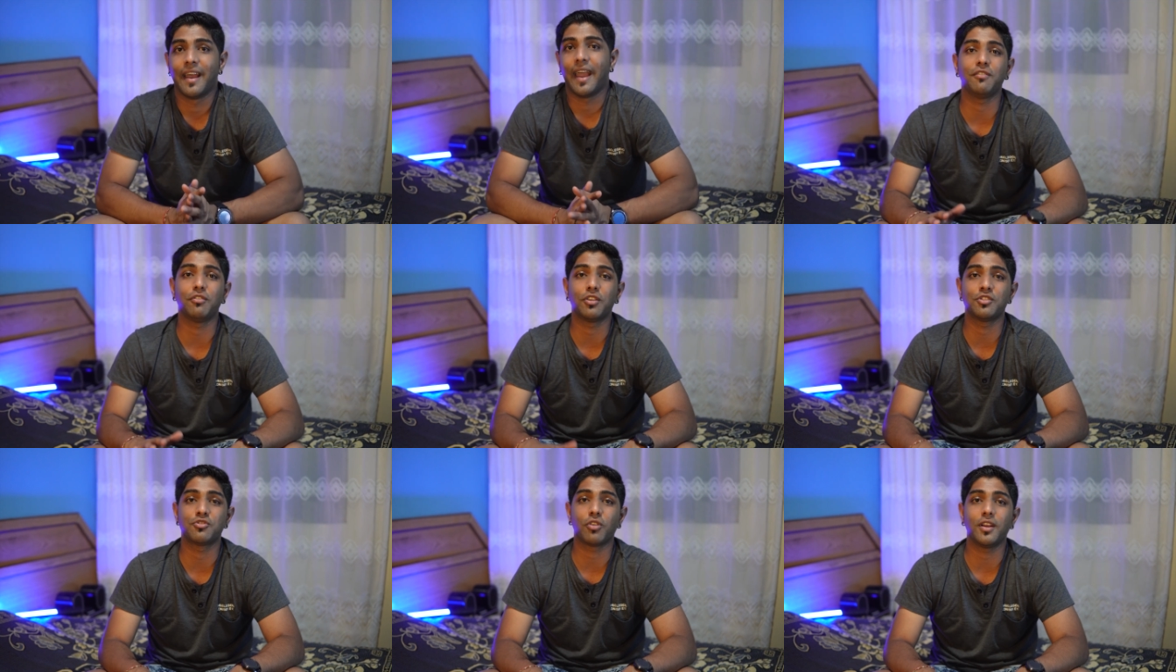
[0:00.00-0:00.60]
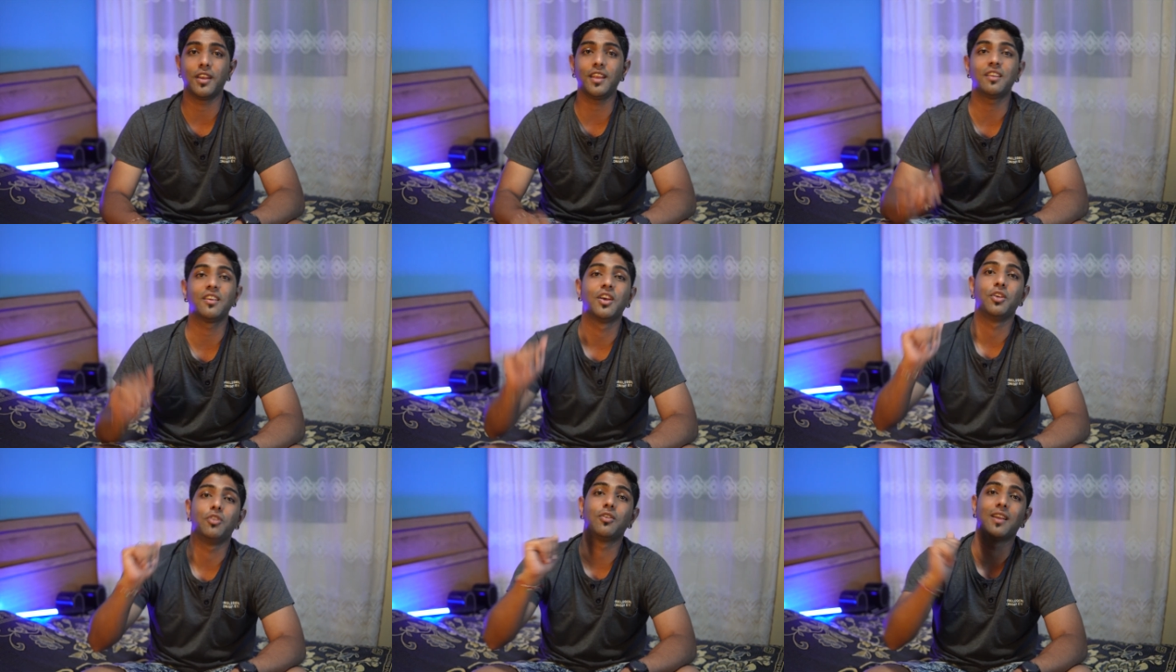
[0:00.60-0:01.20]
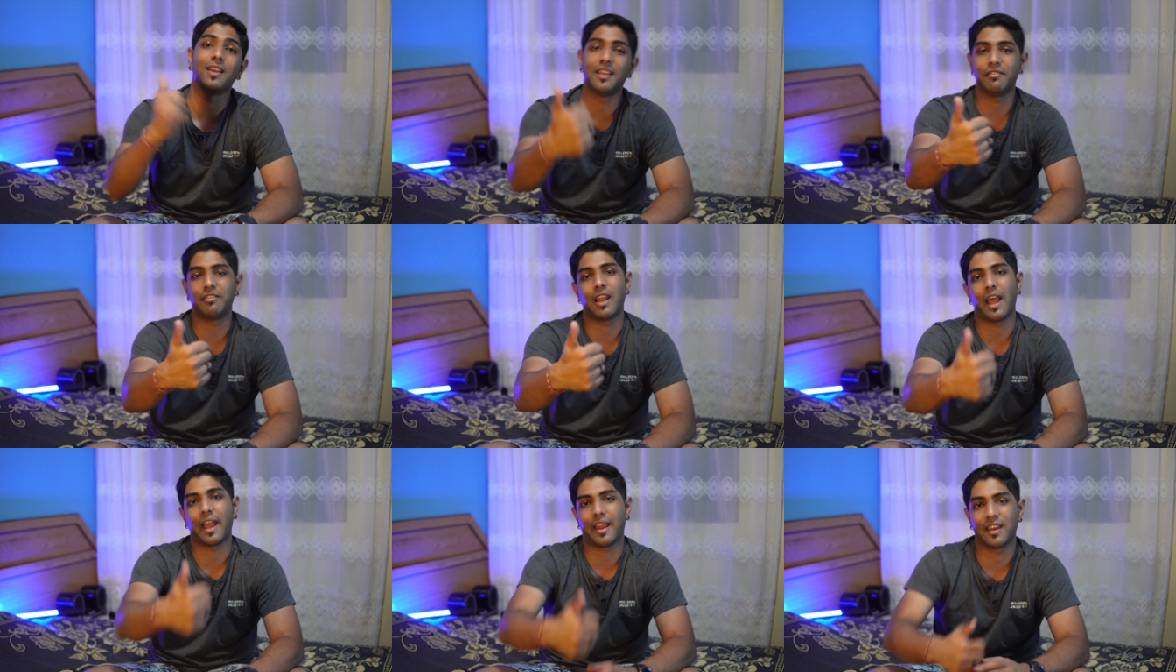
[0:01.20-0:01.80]
If you enjoyed it, you can leave
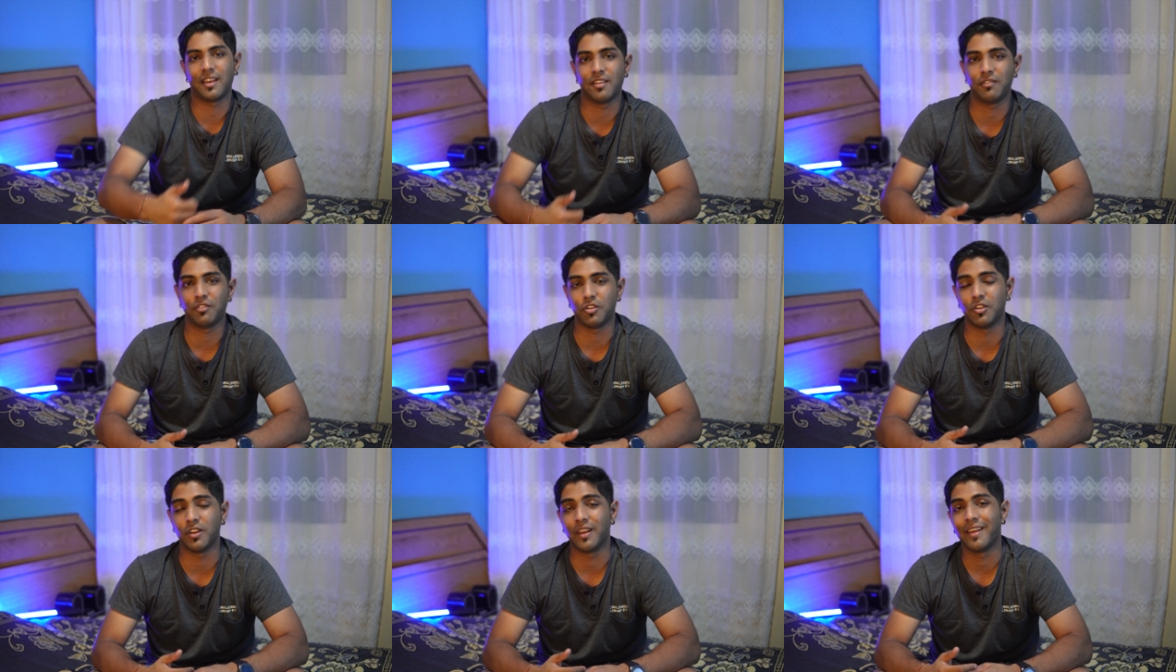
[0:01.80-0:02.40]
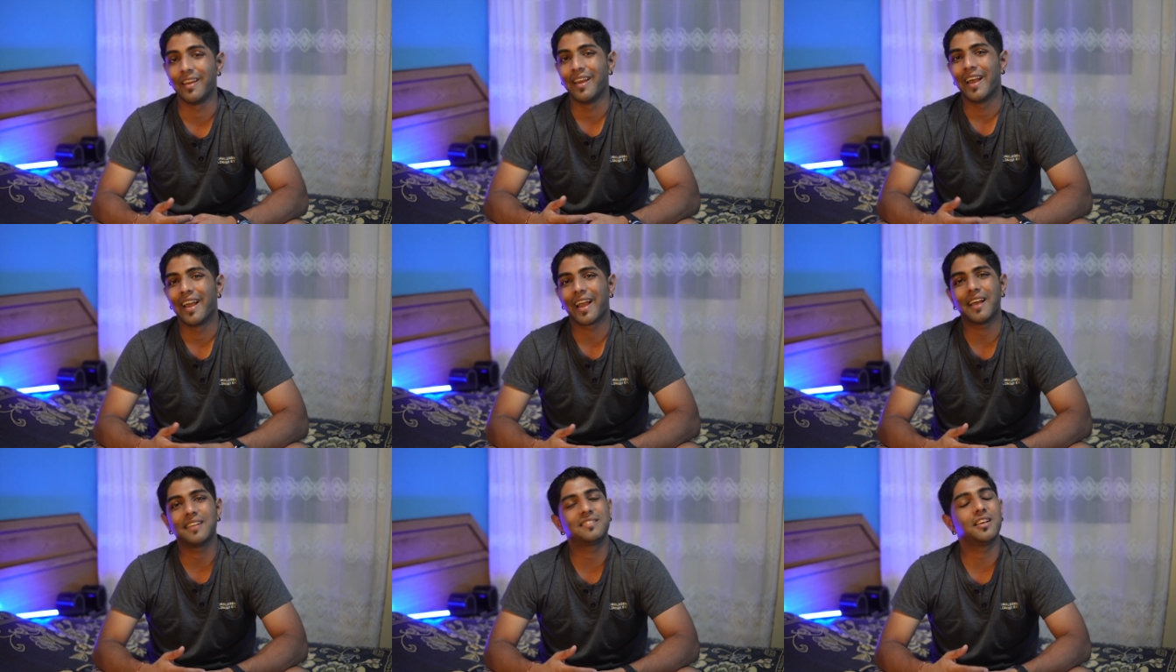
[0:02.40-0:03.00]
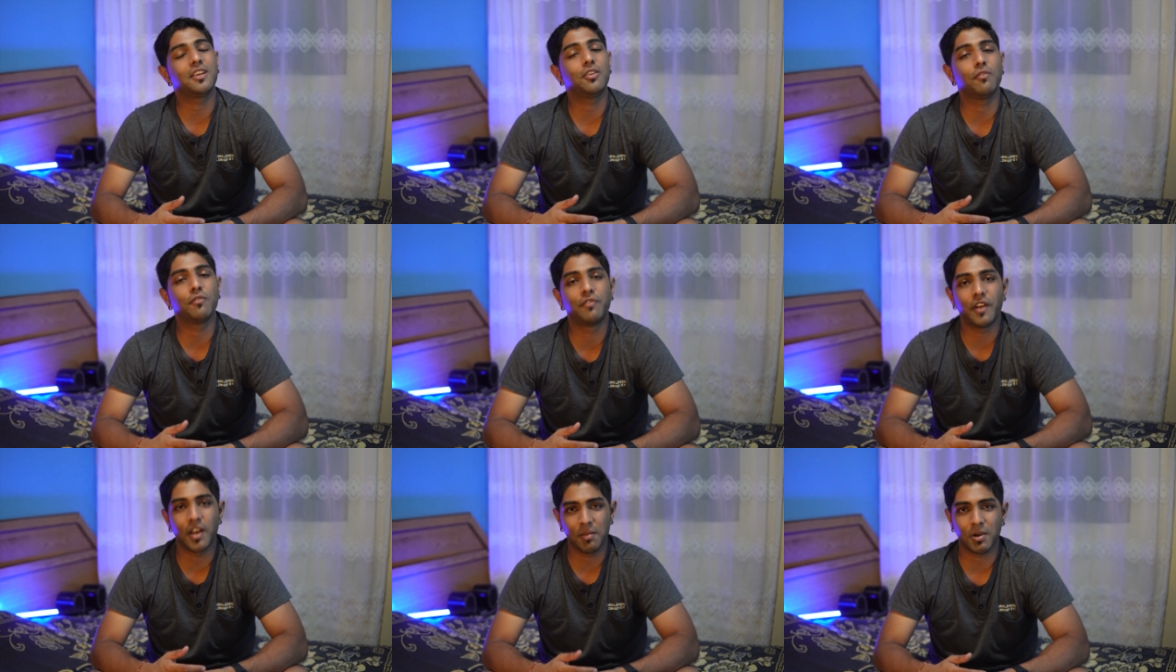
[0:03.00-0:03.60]
a like rating if you did. Guys, thank you
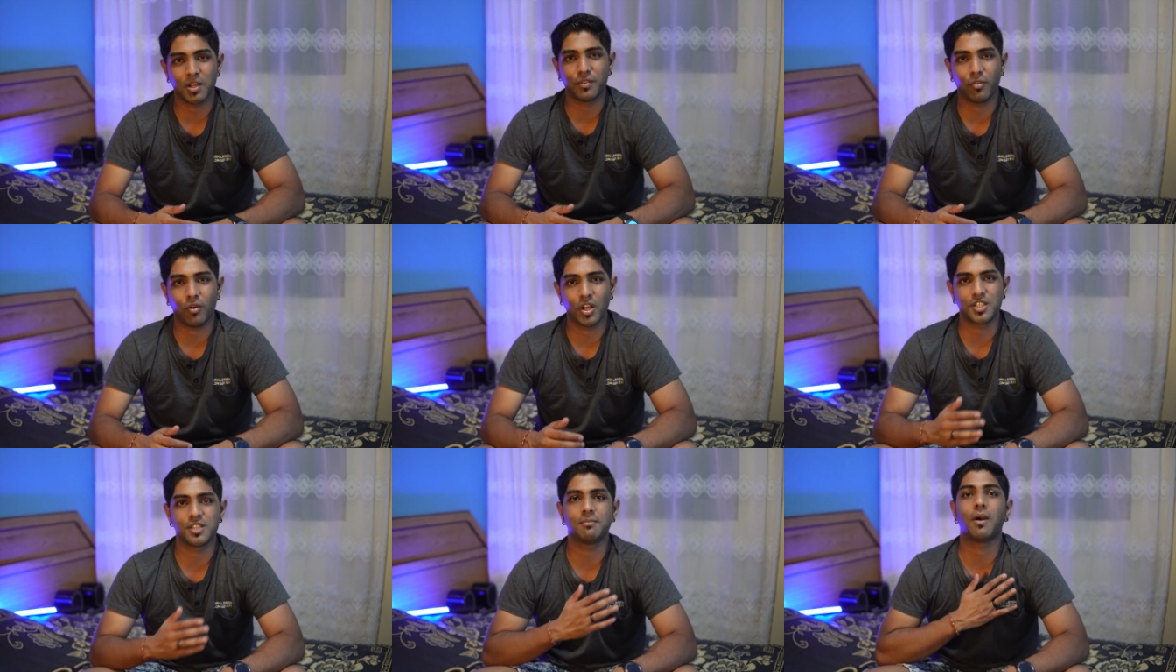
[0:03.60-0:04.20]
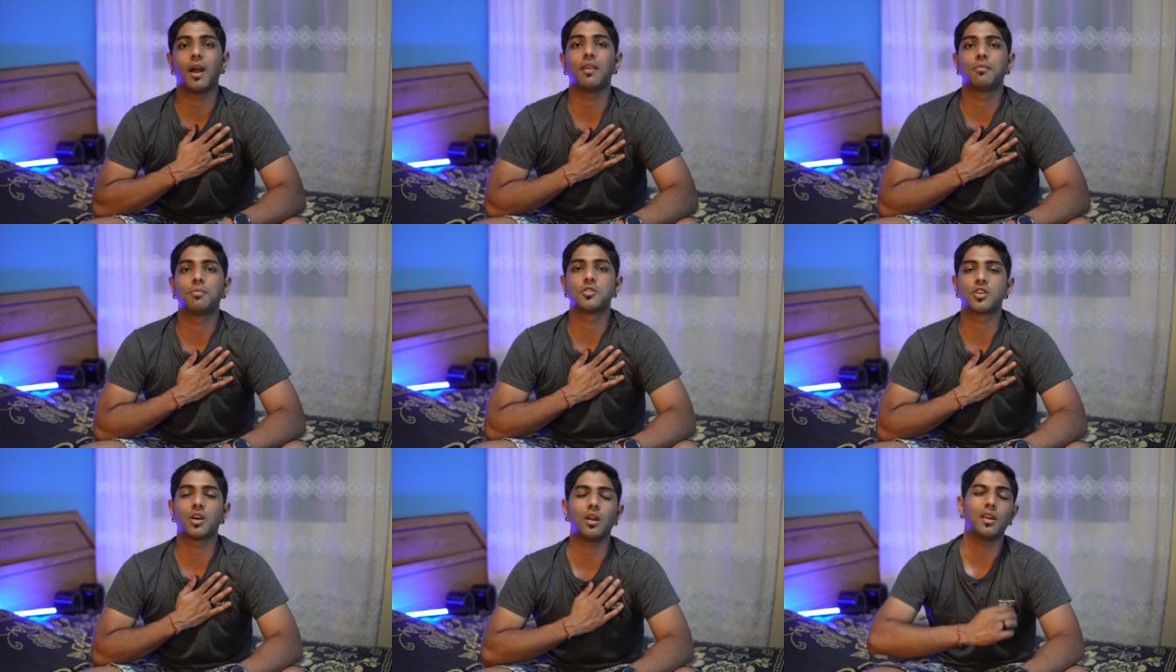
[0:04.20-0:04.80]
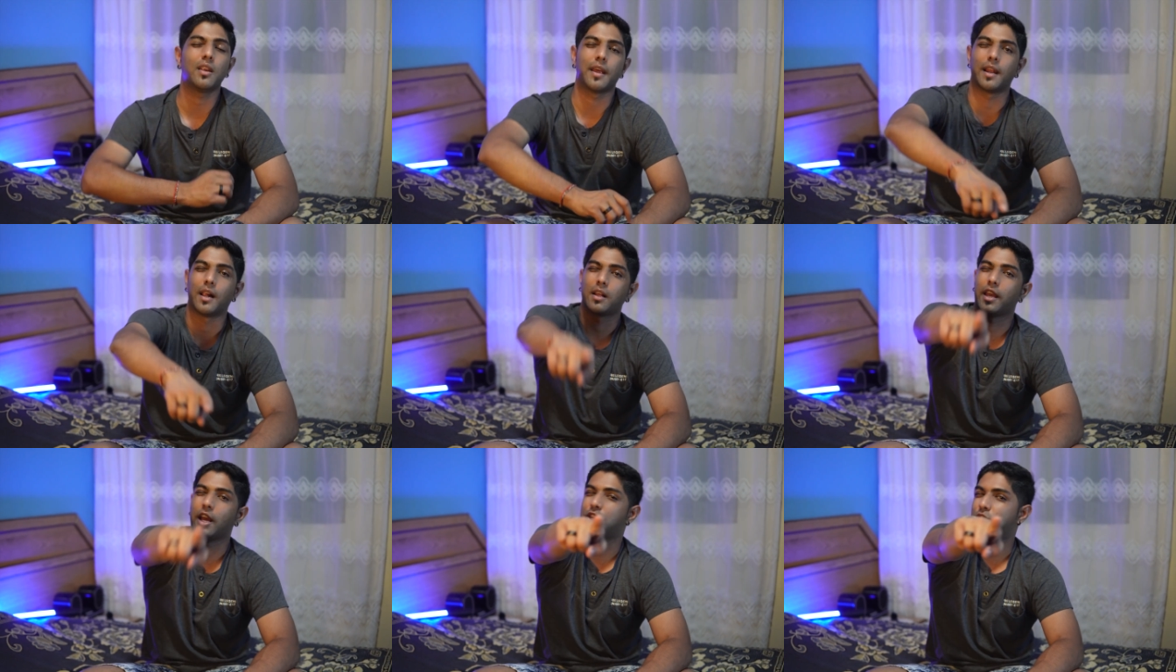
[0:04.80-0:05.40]
very much for watching. My name is Prashant and
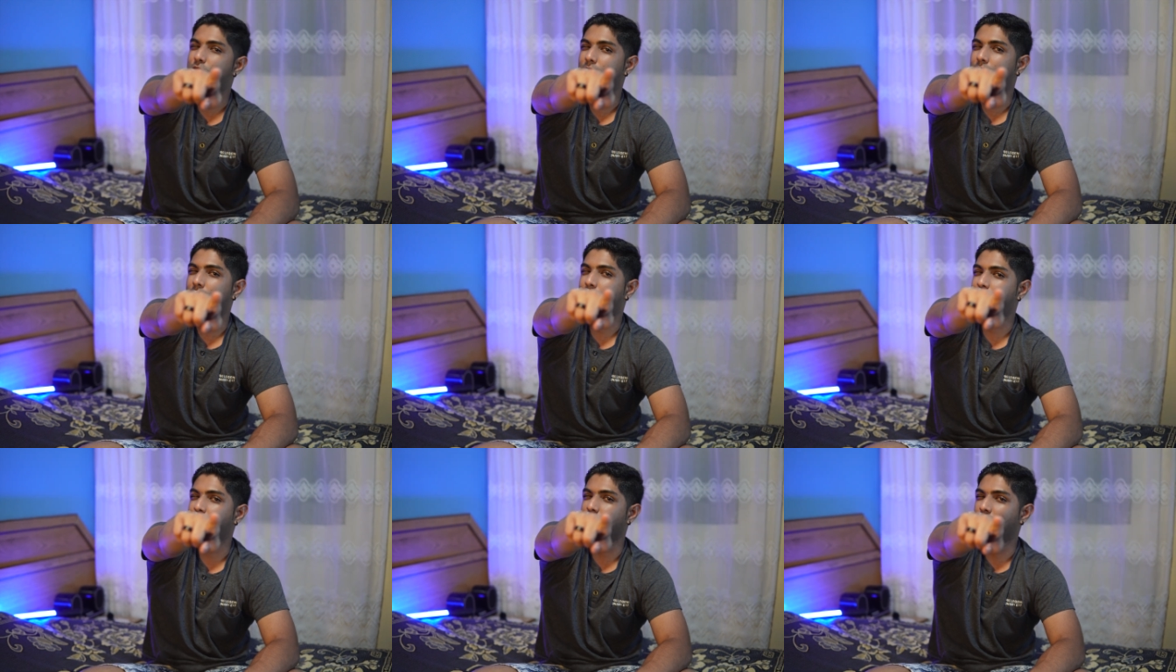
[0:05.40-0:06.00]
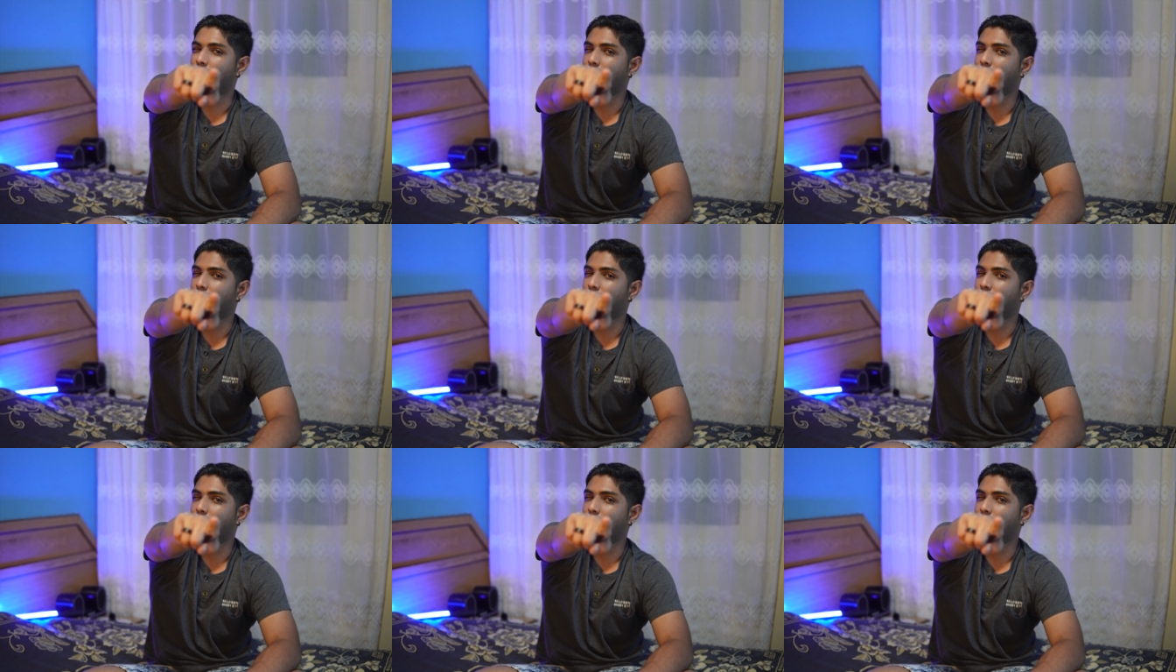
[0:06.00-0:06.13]
I'll catch you in the next